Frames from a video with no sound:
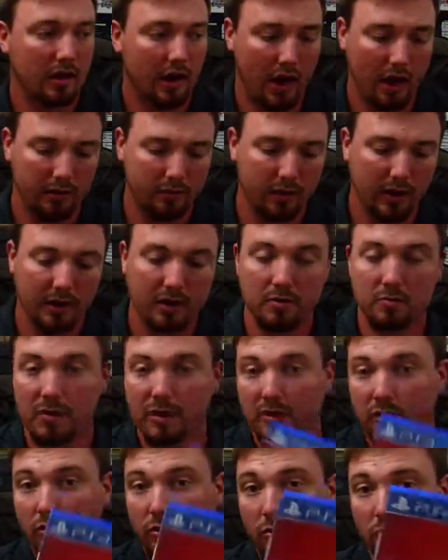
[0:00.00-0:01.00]
And I'd
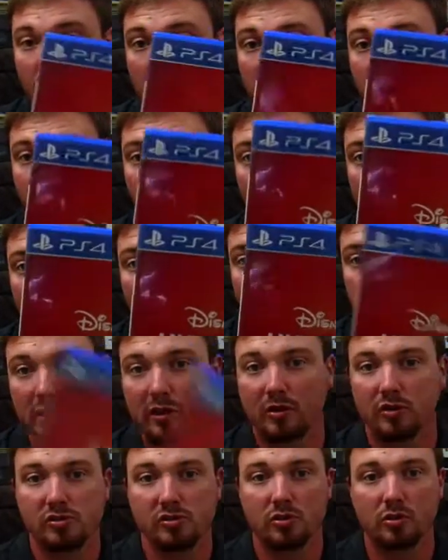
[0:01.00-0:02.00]
recommend the 3.0
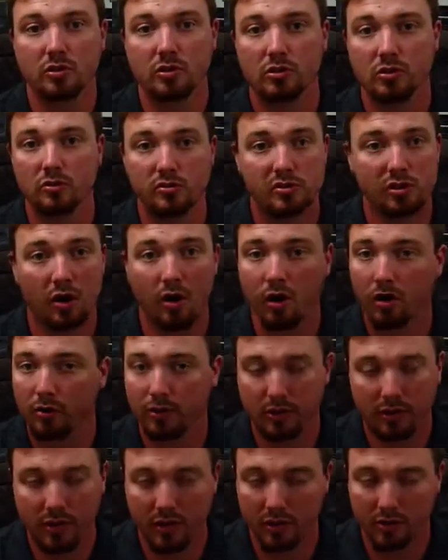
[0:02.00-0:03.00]
because you can use
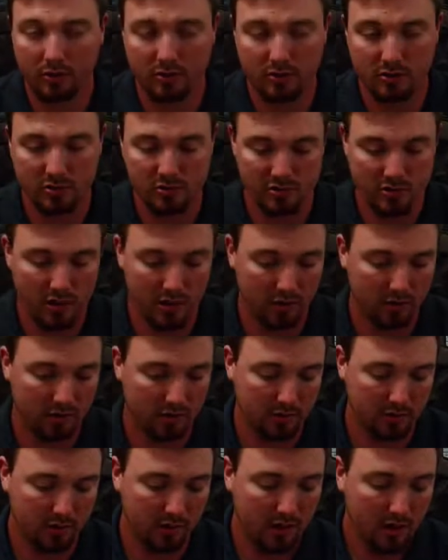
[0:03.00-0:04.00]
all the characters
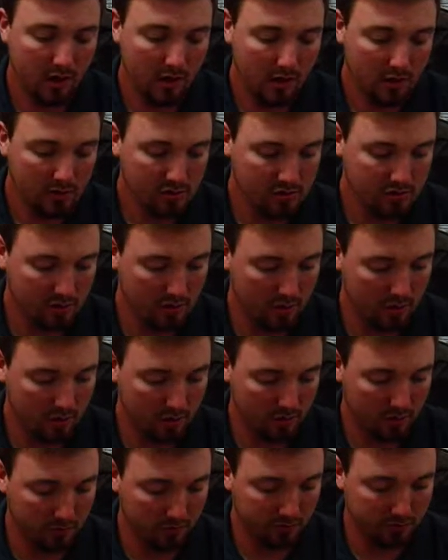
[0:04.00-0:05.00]
on it.
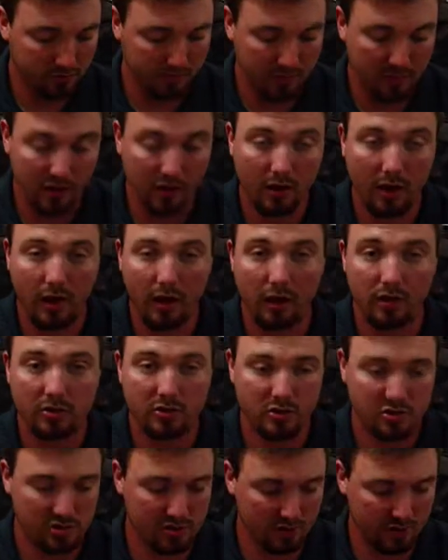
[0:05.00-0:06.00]
So
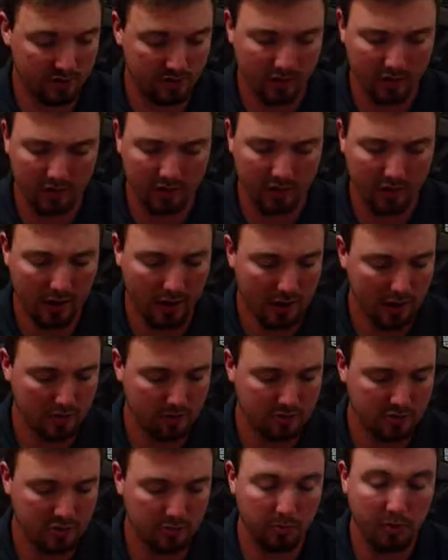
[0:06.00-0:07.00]
just a fun
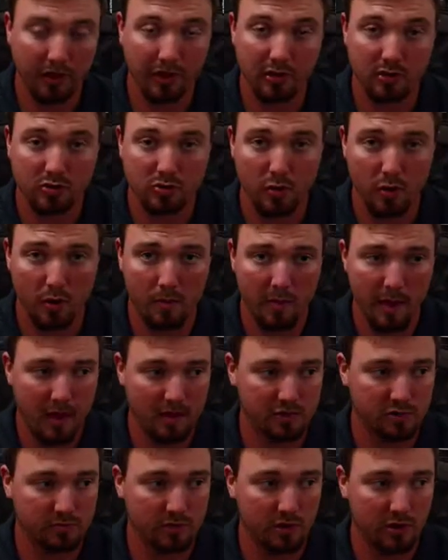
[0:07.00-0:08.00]
game to play in toy
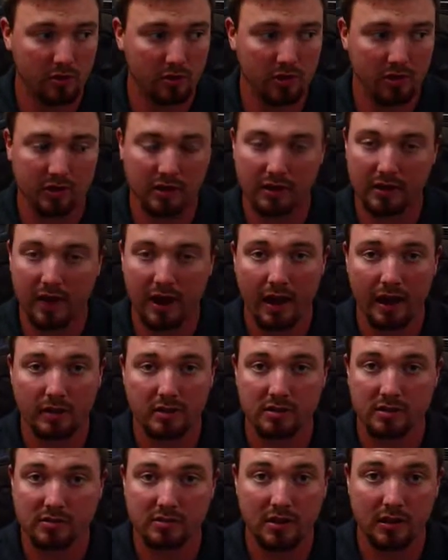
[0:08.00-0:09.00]
box mode. He can
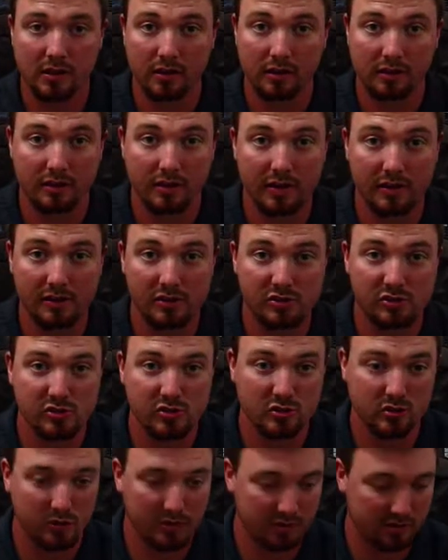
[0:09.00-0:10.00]
add a ton of
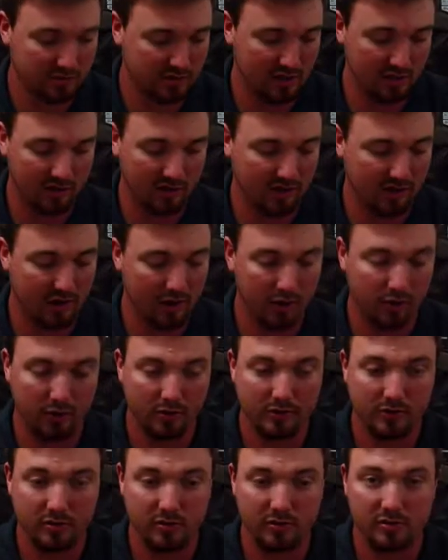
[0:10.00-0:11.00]
things to it, ton of
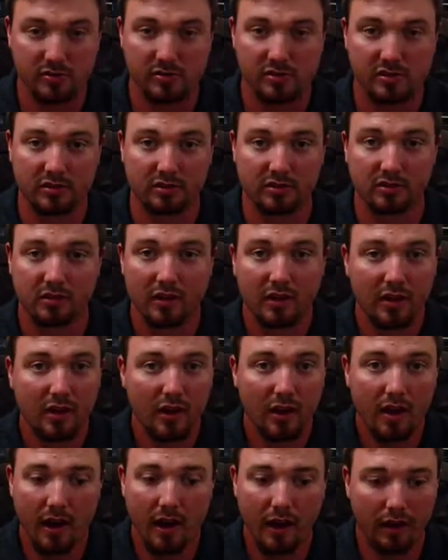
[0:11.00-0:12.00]
characters, and
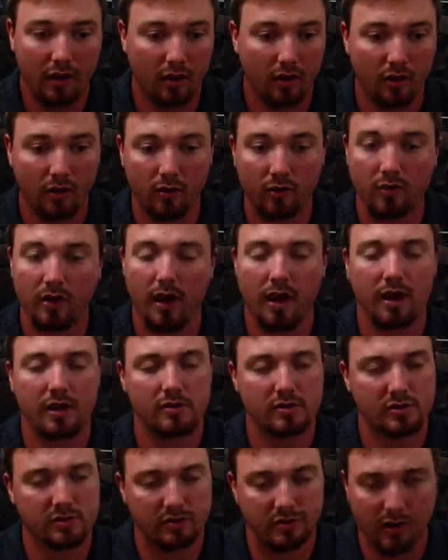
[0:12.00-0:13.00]
add all
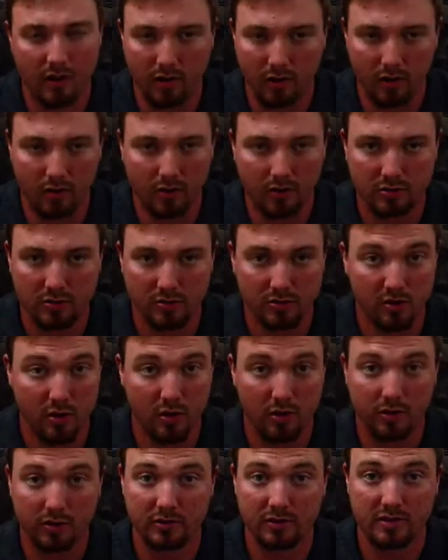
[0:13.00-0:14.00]
kinds of
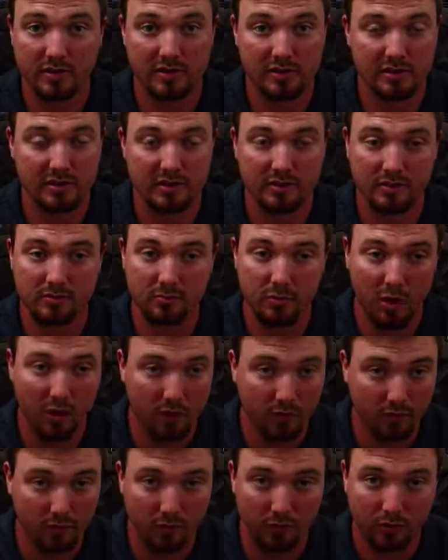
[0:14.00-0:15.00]
characters, all the Disney
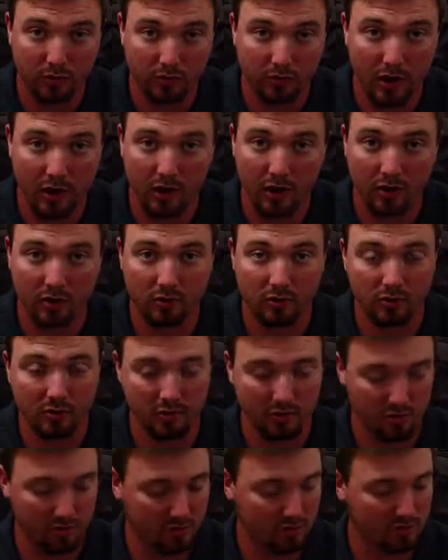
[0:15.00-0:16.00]
Marvel
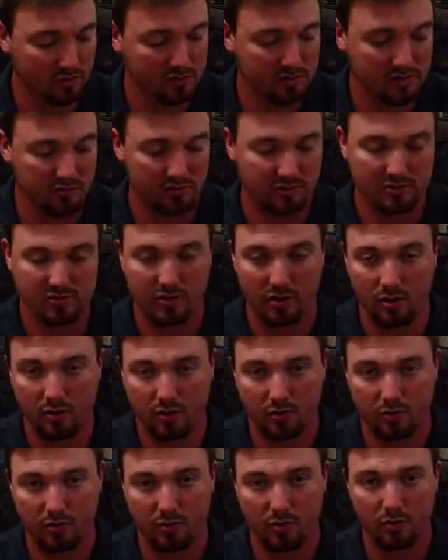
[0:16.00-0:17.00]
characters and
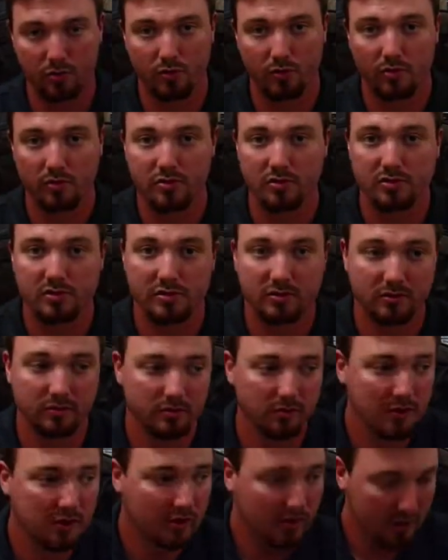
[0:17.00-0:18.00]
Star Wars
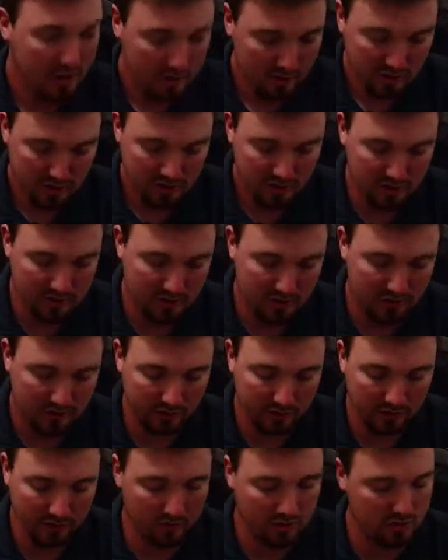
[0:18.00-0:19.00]
and just
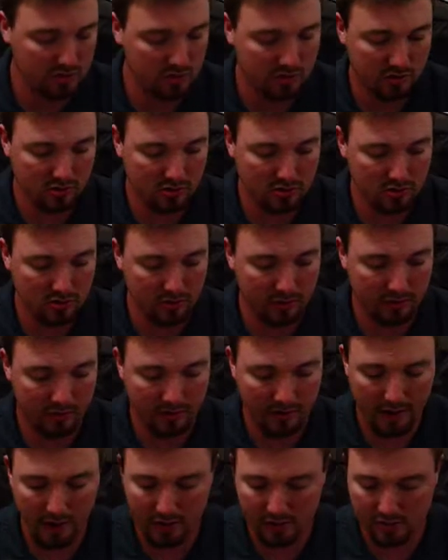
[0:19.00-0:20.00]
different things you can do
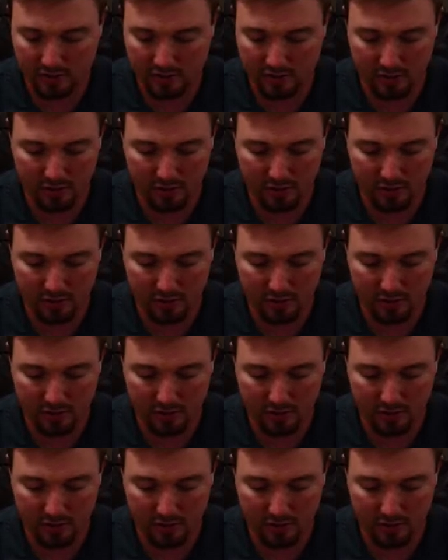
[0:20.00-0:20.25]
with that.